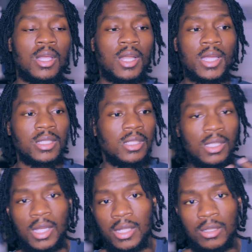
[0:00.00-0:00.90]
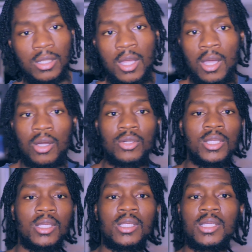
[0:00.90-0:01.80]
Like yeah, like oh
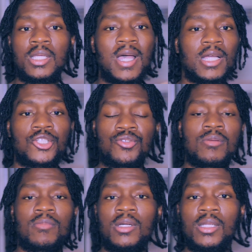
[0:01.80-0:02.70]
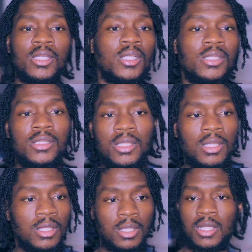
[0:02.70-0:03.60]
yeah, he got a shrimp, but
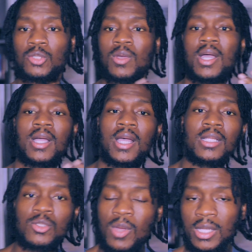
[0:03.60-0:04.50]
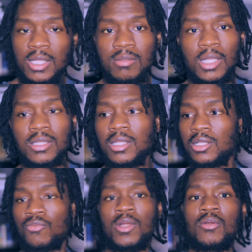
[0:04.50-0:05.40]
shit, yeah, that's why I keep such and
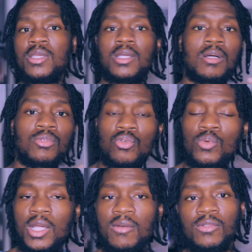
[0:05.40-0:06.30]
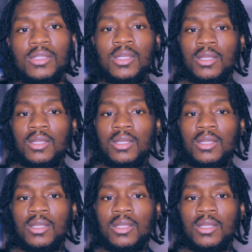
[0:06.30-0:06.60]
such around. He'll come through whenever.